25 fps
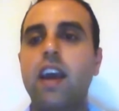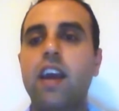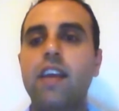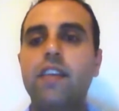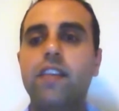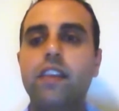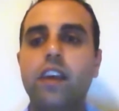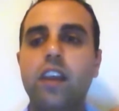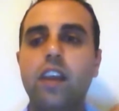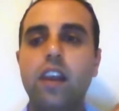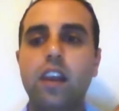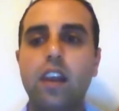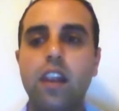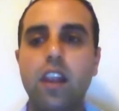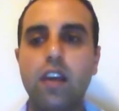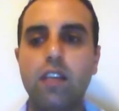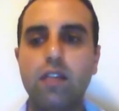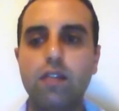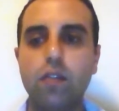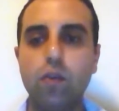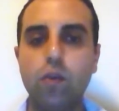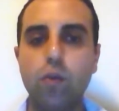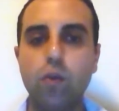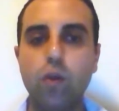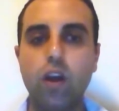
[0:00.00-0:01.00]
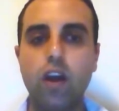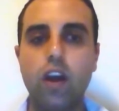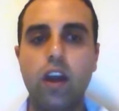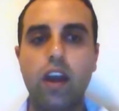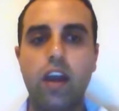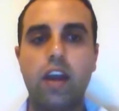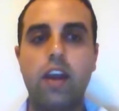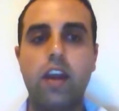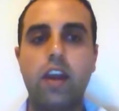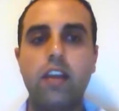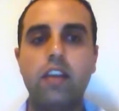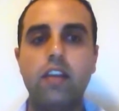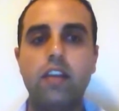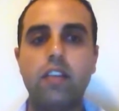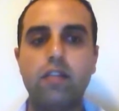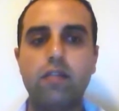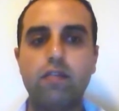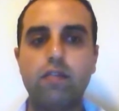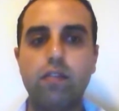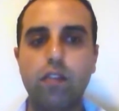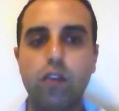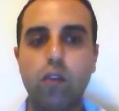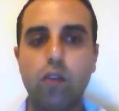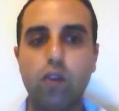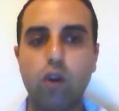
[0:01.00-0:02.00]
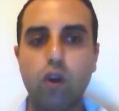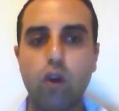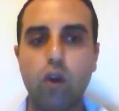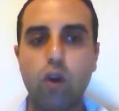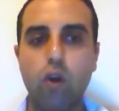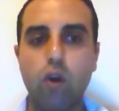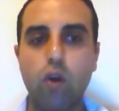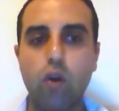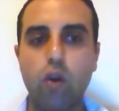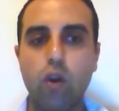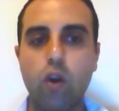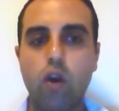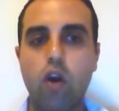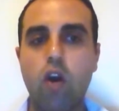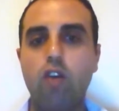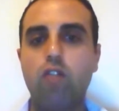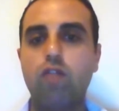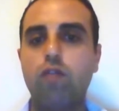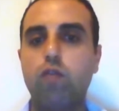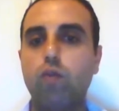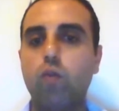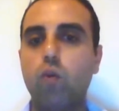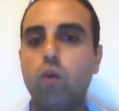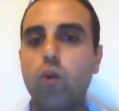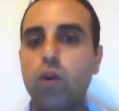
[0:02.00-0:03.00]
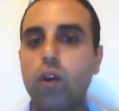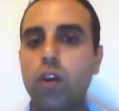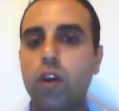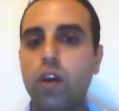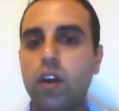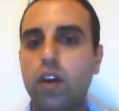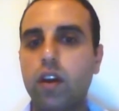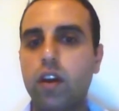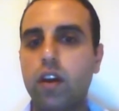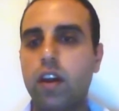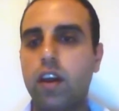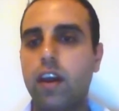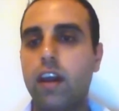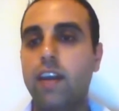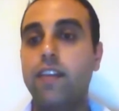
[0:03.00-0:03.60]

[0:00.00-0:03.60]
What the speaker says: in the level and in the flow of water